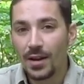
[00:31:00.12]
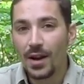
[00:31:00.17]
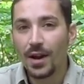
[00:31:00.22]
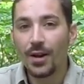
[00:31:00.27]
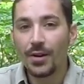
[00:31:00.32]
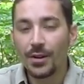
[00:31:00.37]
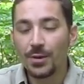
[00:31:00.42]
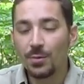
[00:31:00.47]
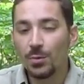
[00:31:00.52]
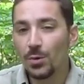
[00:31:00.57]

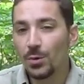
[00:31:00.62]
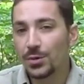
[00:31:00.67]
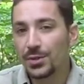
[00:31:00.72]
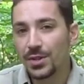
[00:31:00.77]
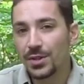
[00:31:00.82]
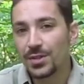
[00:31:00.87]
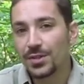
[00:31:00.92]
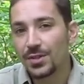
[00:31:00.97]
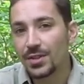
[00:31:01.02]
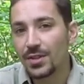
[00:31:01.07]
high
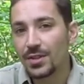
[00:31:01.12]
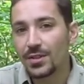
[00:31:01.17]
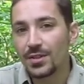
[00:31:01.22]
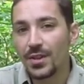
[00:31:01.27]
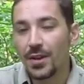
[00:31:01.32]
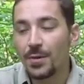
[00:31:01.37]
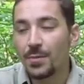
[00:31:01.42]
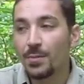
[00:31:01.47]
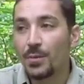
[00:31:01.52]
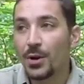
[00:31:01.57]
waters,
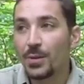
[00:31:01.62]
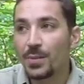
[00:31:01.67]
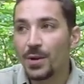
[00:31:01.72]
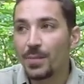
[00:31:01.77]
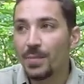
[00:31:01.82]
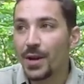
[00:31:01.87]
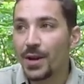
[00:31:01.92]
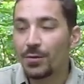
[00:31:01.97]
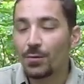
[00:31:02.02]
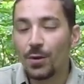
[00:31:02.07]
so it might be
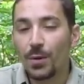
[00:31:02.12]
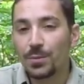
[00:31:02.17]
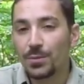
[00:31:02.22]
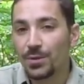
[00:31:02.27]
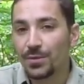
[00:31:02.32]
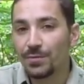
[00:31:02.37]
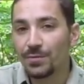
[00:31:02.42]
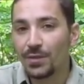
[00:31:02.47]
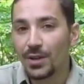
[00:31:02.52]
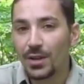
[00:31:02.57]
a better
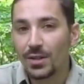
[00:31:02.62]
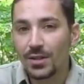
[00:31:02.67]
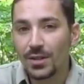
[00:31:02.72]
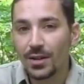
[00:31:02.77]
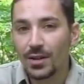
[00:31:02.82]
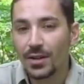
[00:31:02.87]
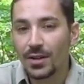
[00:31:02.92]
option for you to